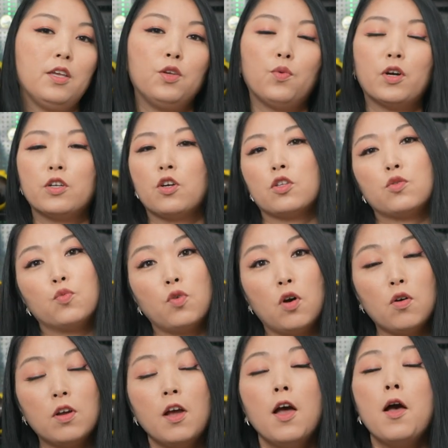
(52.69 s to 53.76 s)
you are not
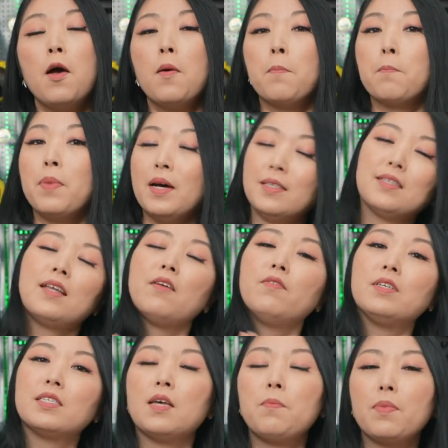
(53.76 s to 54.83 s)
wrong, but there
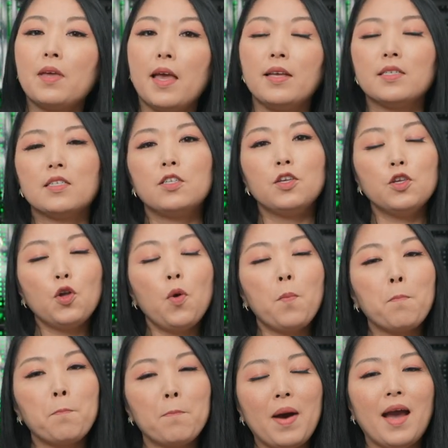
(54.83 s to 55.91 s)
is some case you
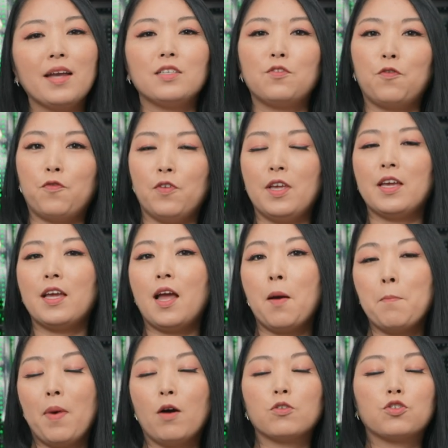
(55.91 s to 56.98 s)
might thinking
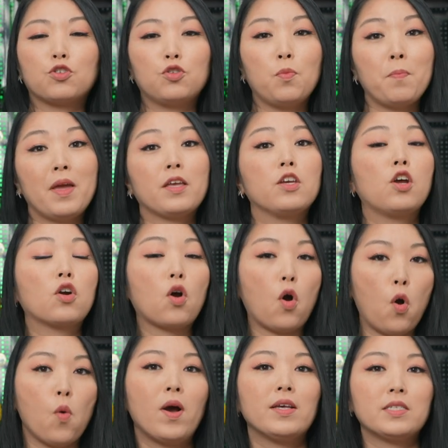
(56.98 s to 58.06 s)
about to make your
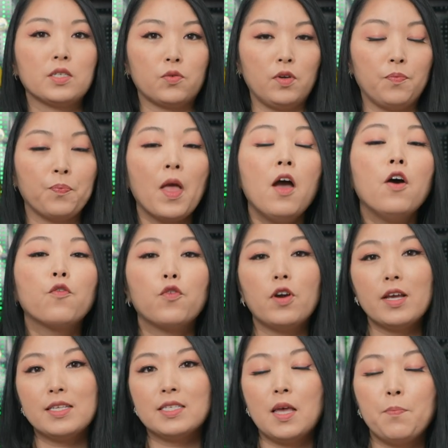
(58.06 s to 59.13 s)
own ice cream. For
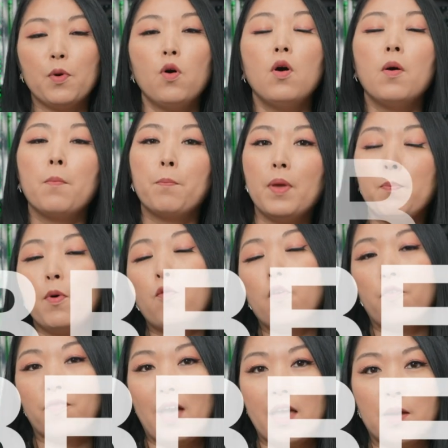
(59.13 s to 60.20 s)
example, people
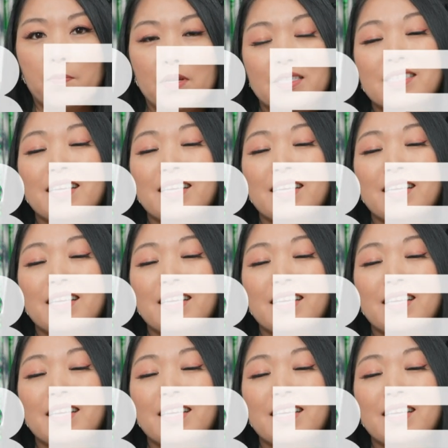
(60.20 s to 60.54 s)
with diabetes